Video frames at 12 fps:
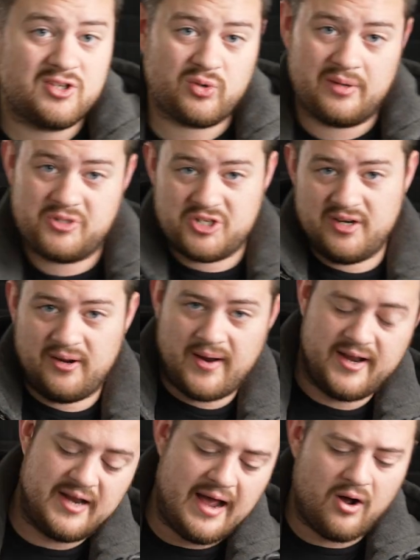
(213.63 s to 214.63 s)
what I'm shooting right
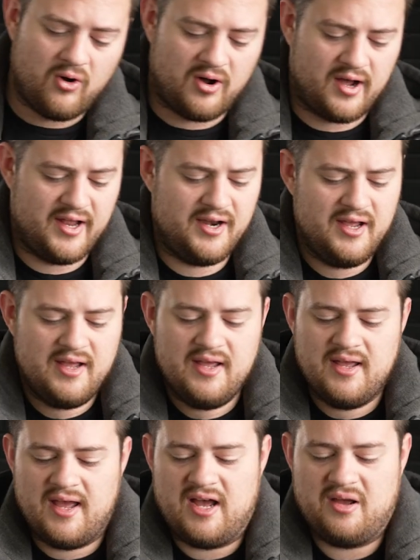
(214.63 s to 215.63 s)
now on.
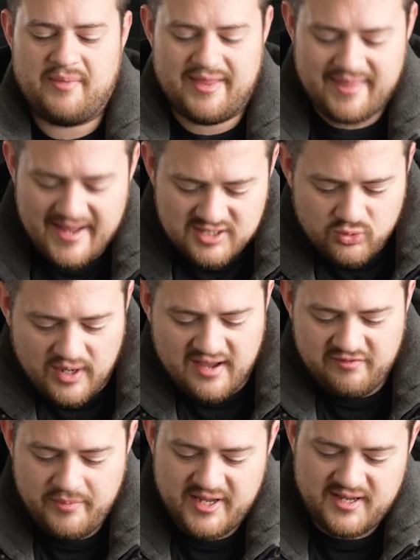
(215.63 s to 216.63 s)
And that's what
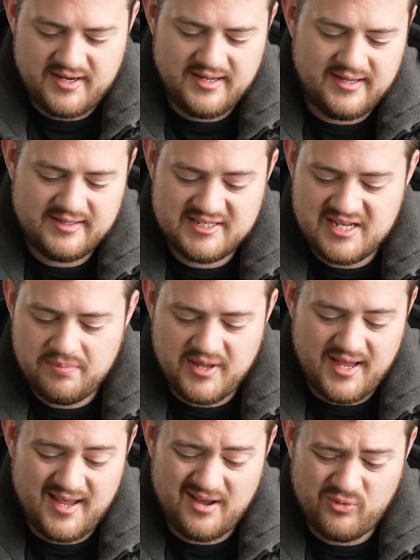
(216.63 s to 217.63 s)
I've been
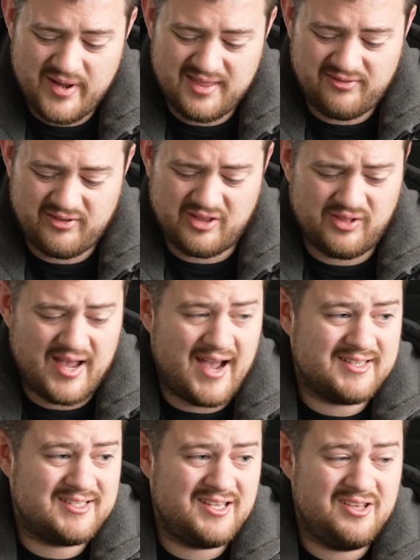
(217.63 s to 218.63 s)
DPing with for the
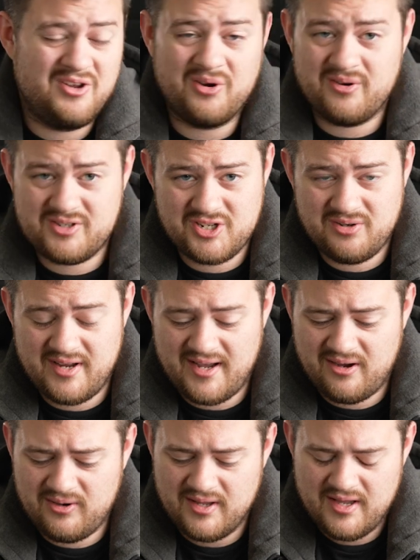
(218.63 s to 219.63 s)
last year or two
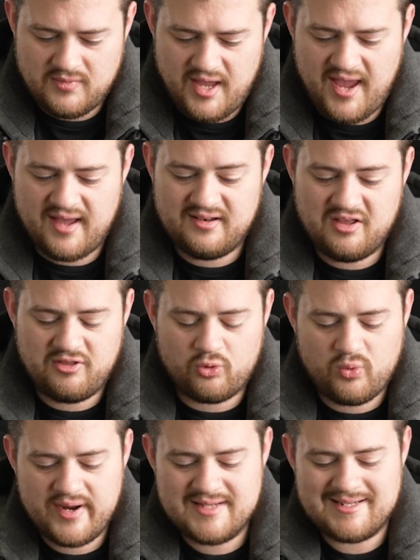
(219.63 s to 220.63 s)
now. And the
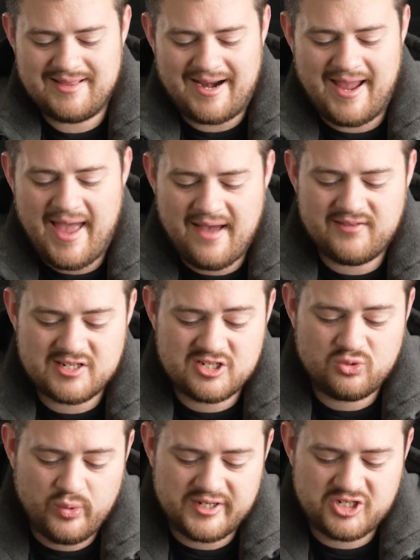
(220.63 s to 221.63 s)
reason that I haven't
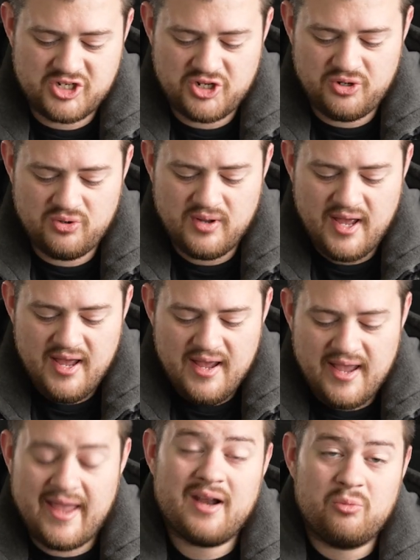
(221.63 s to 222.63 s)
switched to
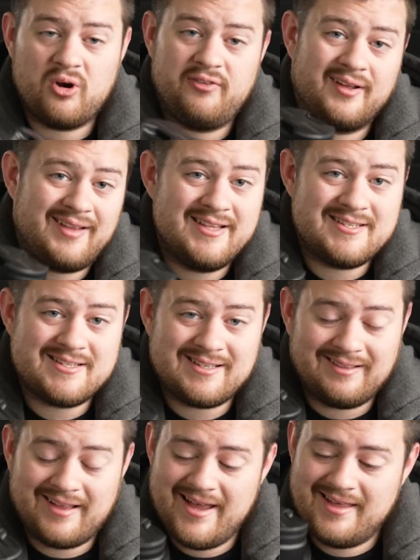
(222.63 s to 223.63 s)
anamorphic lenses
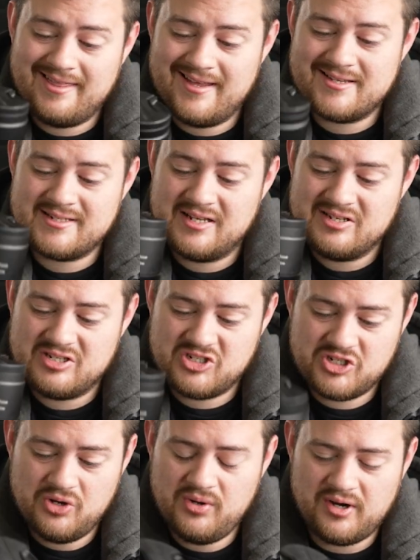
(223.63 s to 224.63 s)
like this
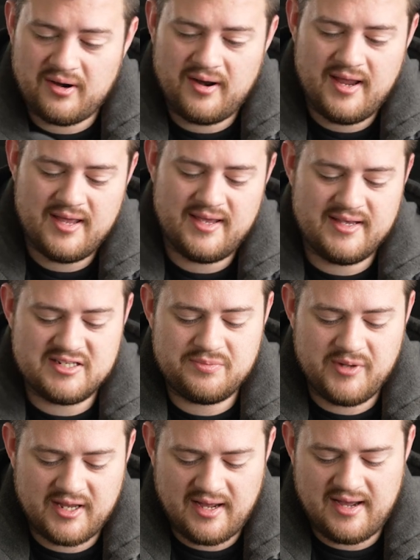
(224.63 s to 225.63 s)
sooner is
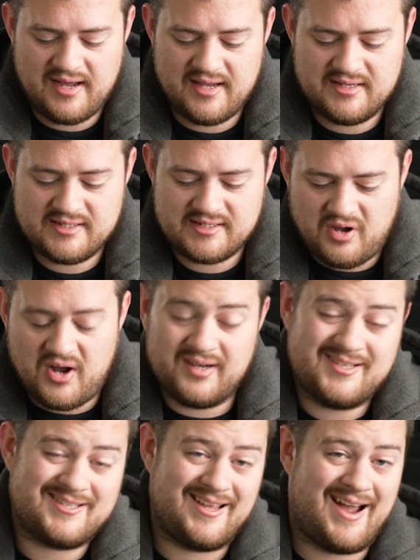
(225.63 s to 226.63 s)
because,
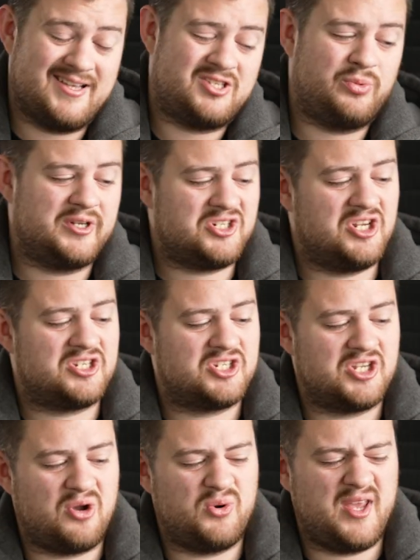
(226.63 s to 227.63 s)
honestly, I switched to
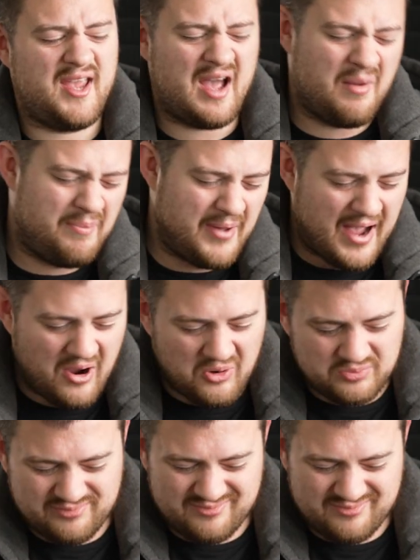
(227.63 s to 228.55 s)
Sony about